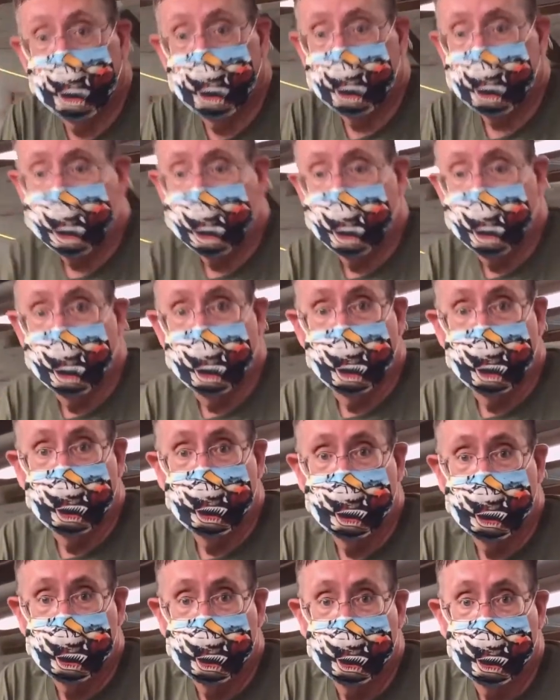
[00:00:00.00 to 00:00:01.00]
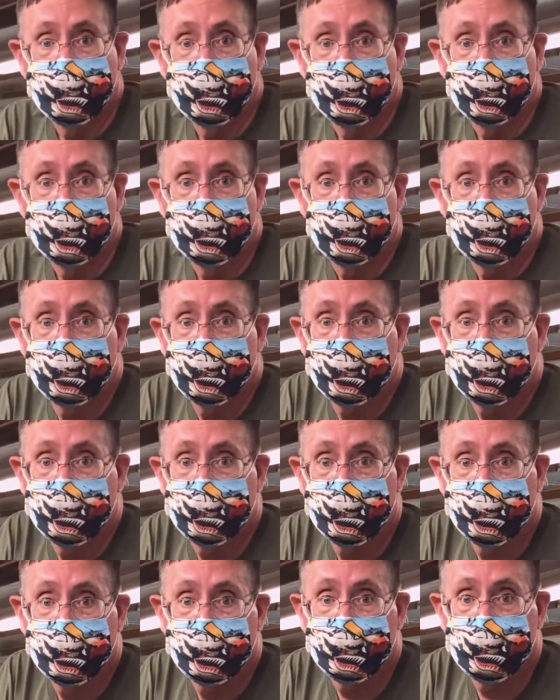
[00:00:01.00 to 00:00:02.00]
Okay,
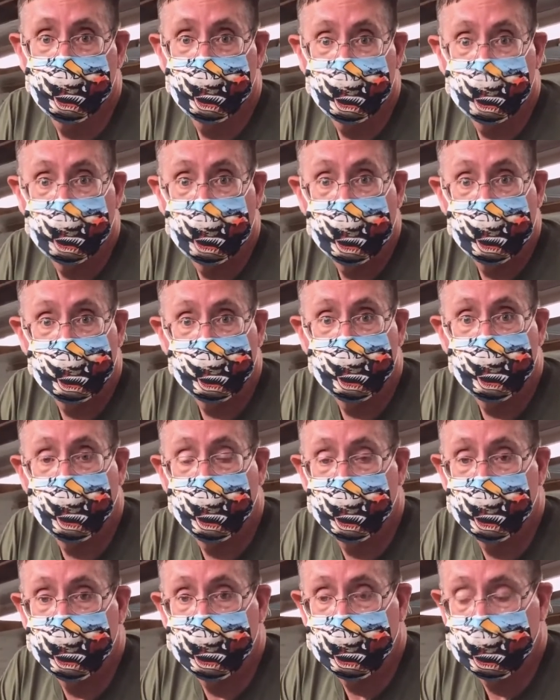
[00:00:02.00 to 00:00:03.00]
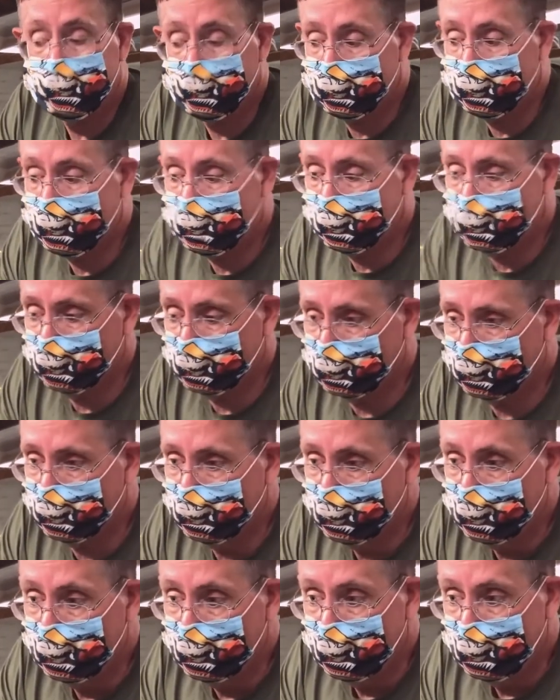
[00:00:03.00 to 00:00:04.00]
since the last time we were here,
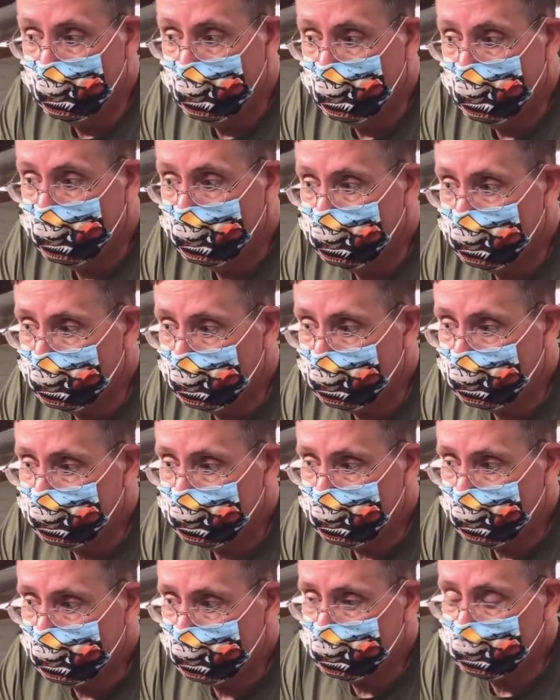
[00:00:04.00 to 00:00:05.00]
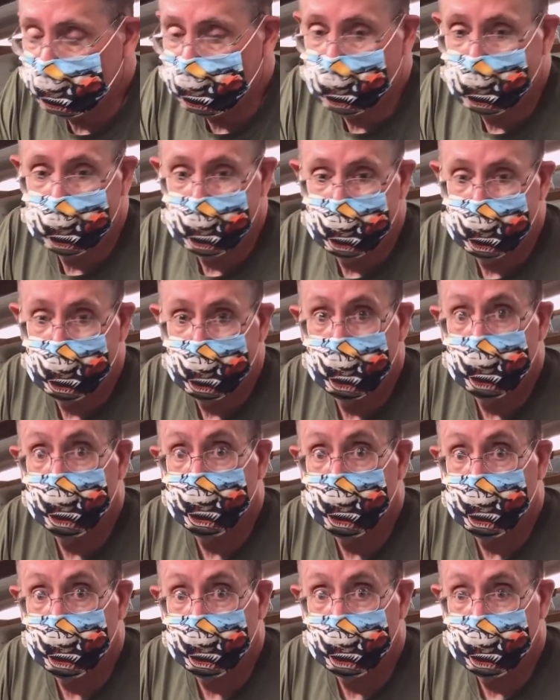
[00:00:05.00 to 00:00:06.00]
we've done quite a bit of
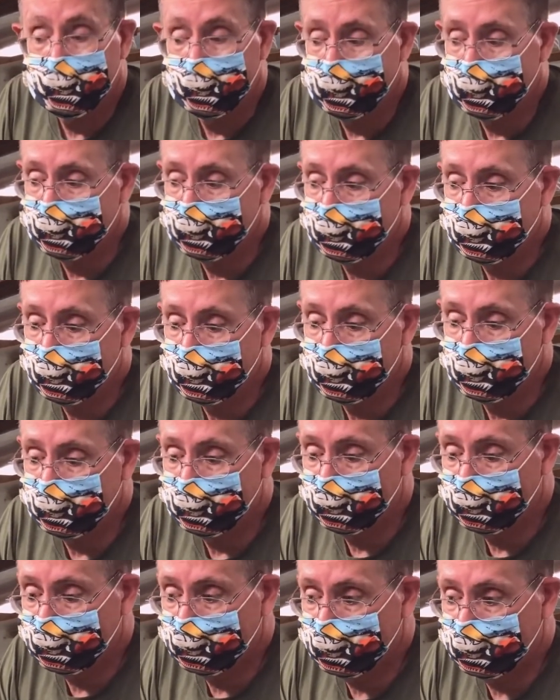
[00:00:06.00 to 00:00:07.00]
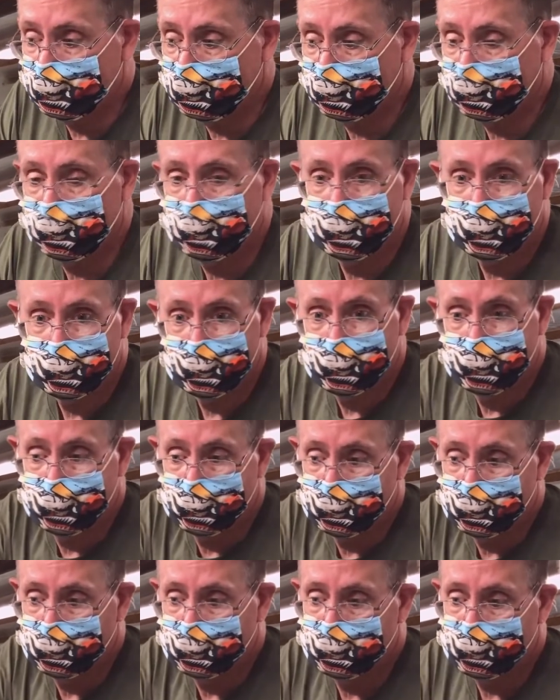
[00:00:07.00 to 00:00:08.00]
work on the interior
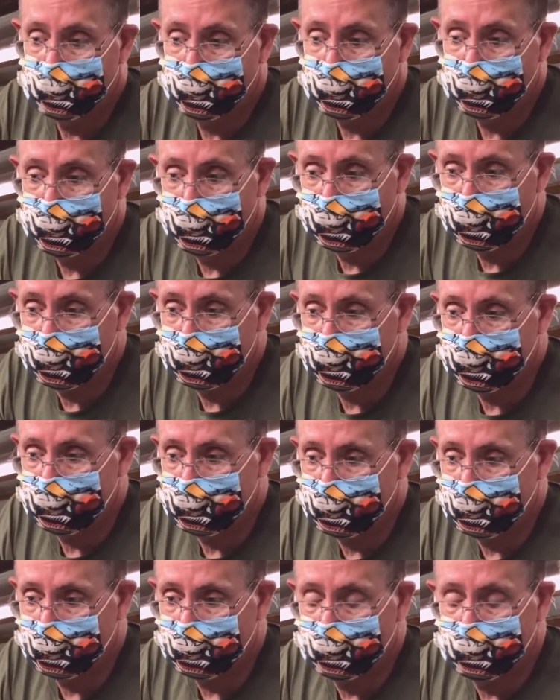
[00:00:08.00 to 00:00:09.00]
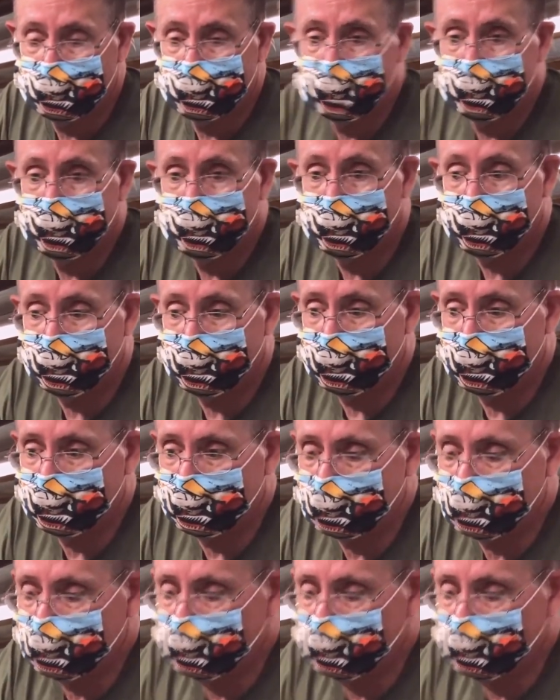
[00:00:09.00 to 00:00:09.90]
behind the armor plating.